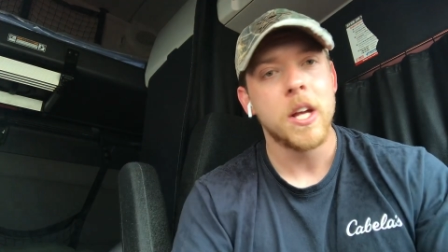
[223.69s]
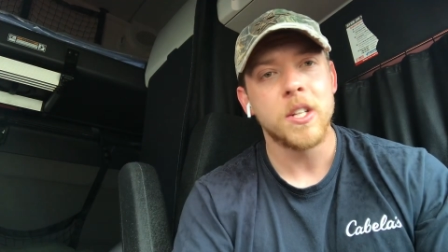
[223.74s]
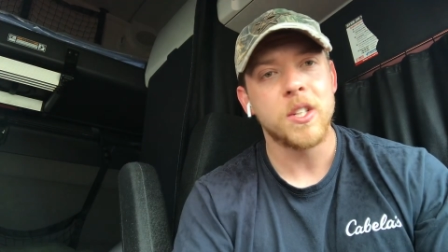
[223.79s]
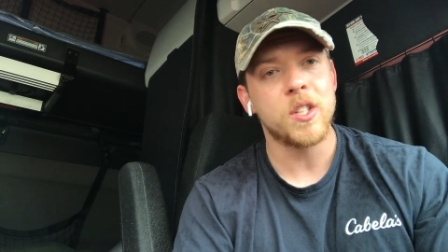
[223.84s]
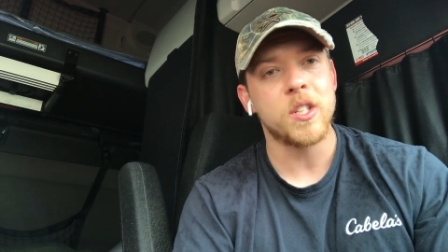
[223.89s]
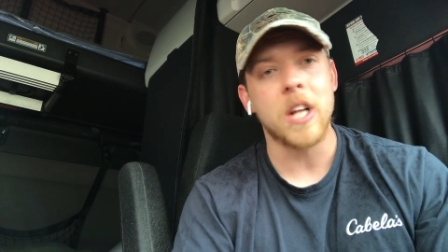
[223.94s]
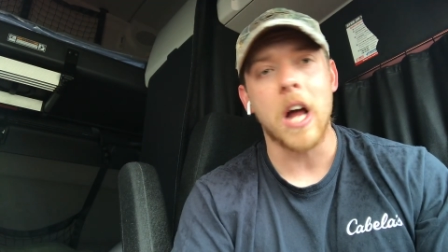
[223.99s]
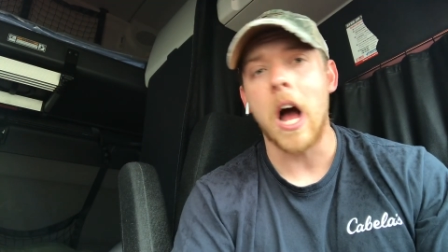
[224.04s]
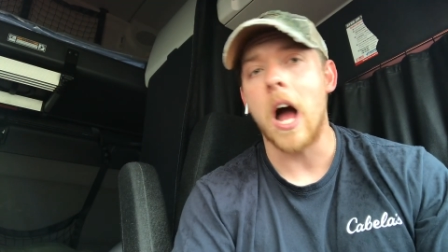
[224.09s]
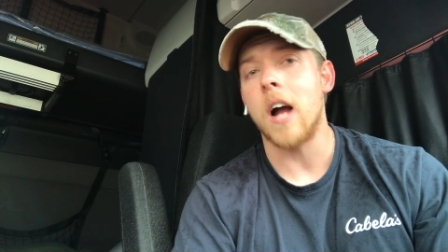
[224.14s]

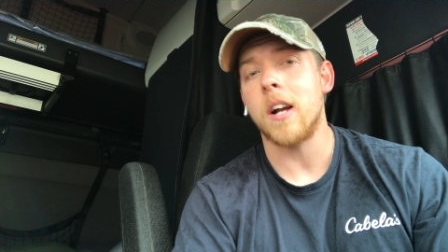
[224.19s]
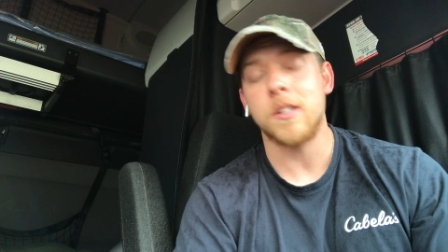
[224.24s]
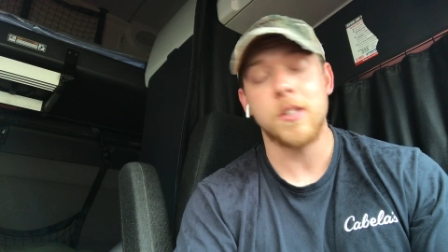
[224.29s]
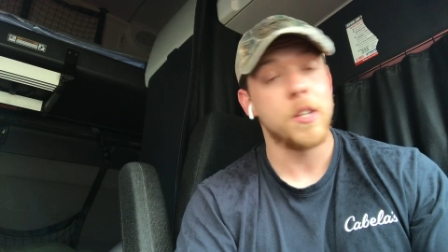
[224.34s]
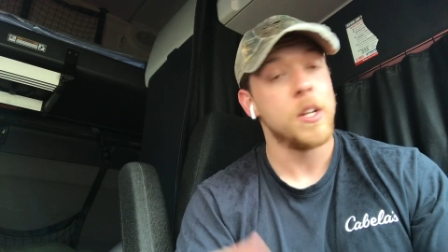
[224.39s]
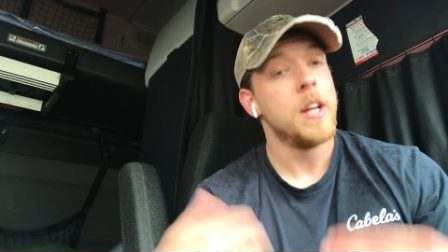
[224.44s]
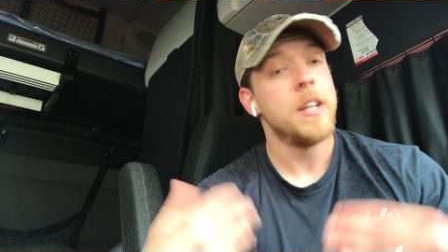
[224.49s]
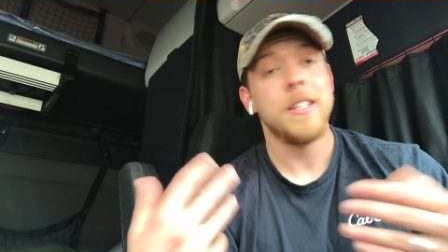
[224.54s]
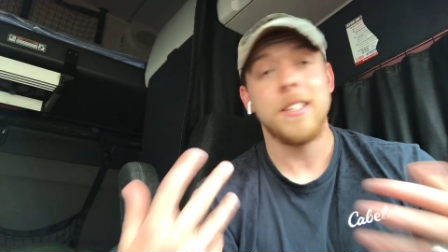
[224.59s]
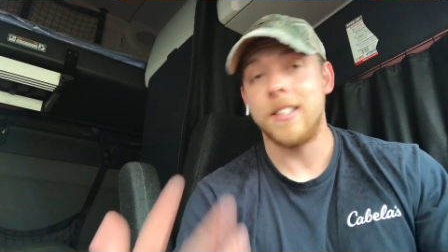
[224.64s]

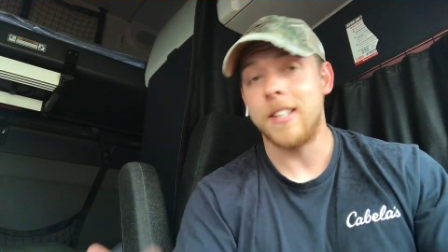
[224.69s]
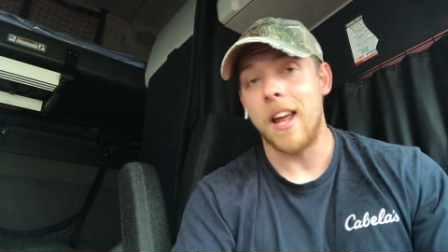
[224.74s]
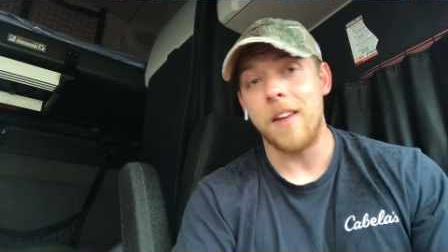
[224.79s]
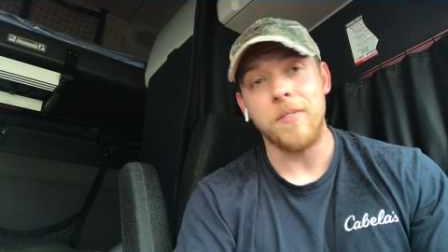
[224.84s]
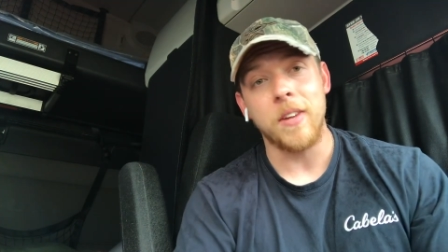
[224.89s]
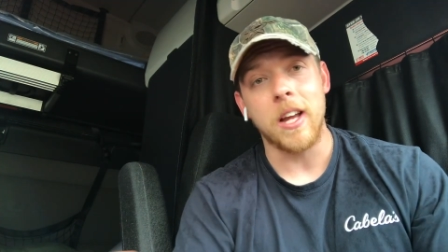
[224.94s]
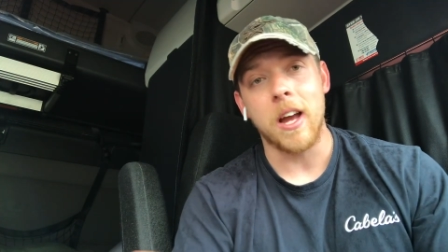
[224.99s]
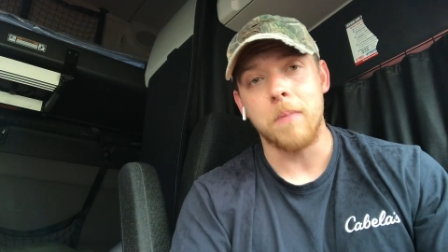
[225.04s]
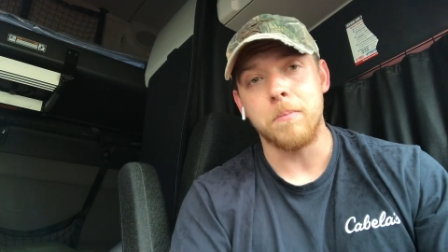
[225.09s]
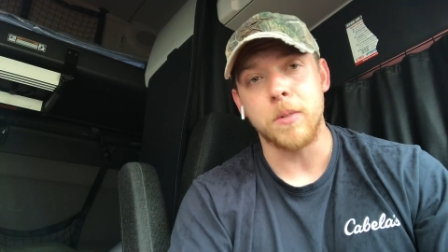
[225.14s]
stocks,
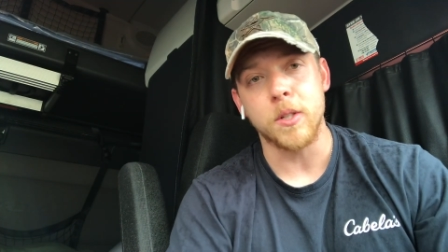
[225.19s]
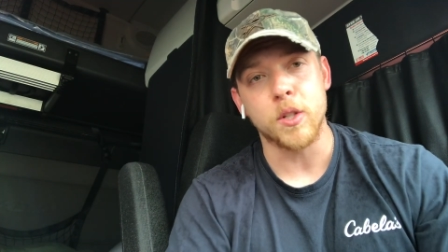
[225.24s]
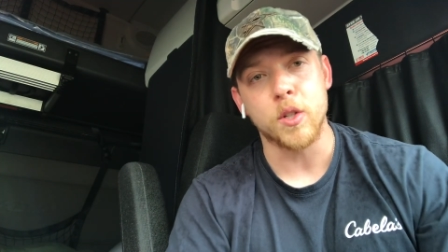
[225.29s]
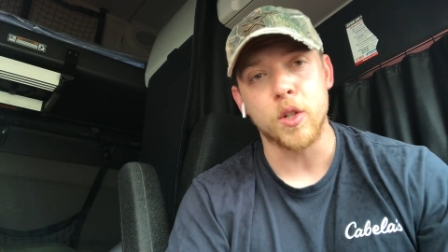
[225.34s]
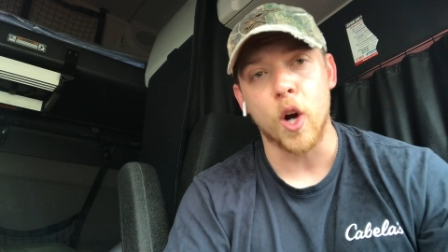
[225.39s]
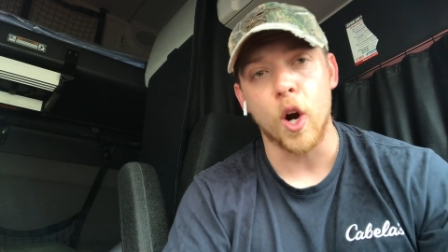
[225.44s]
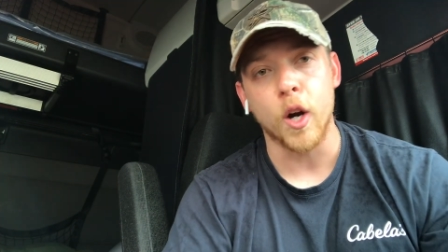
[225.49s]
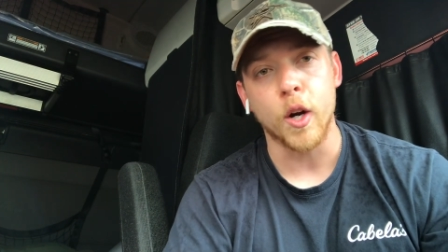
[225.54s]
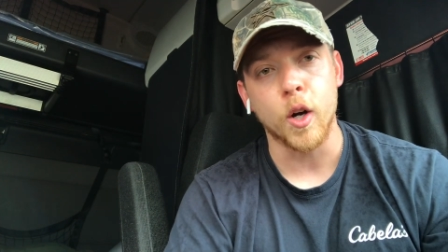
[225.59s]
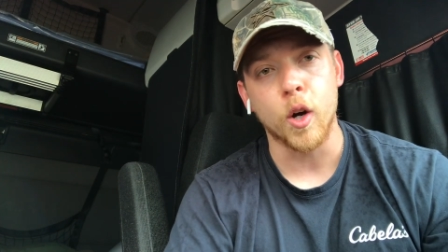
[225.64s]
saving up to
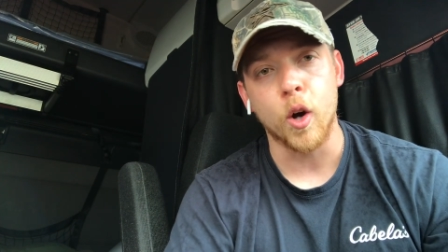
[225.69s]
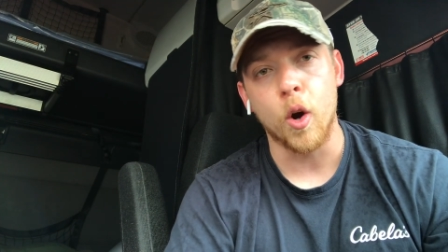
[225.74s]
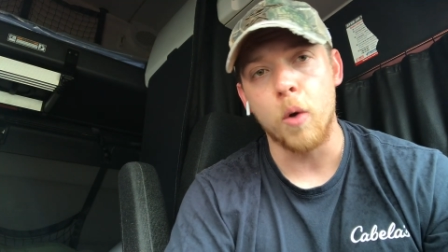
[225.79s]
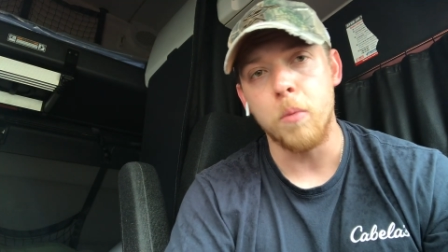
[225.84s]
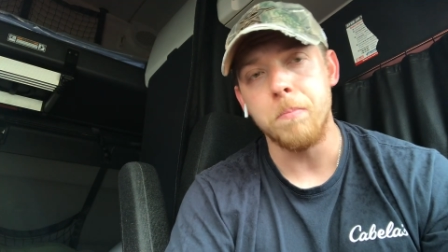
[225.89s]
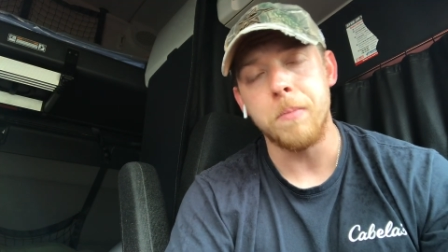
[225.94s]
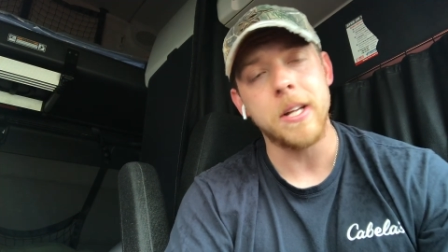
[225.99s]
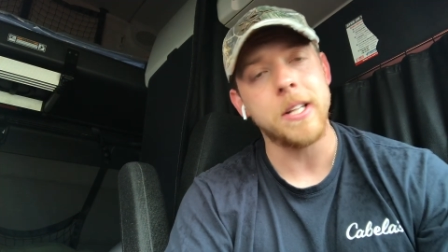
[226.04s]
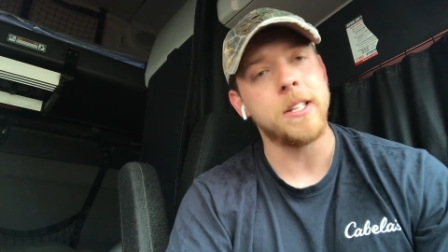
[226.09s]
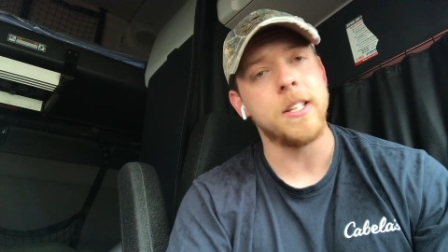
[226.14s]
start your own
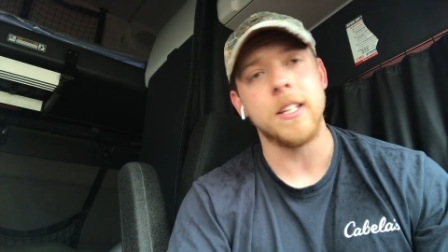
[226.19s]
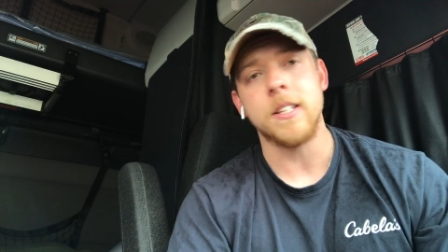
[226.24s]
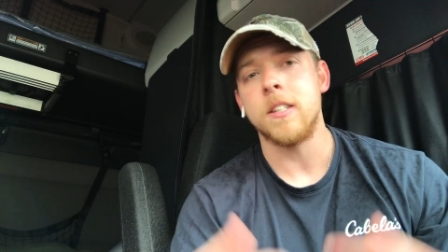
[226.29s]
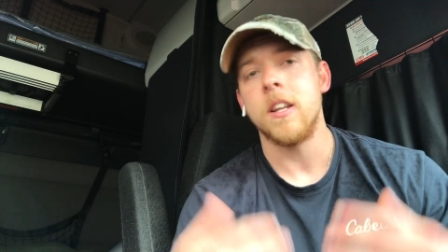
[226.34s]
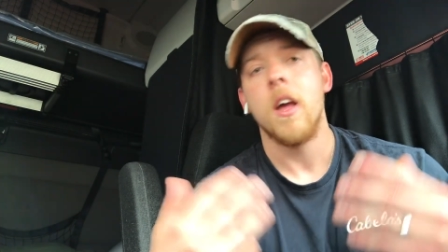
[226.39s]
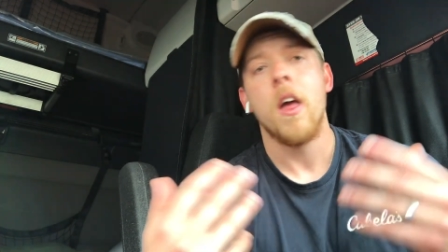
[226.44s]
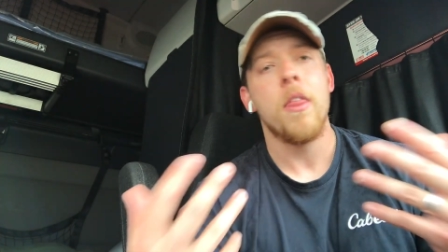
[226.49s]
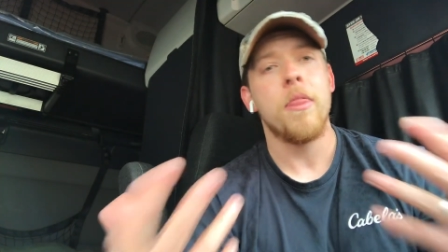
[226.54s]
business,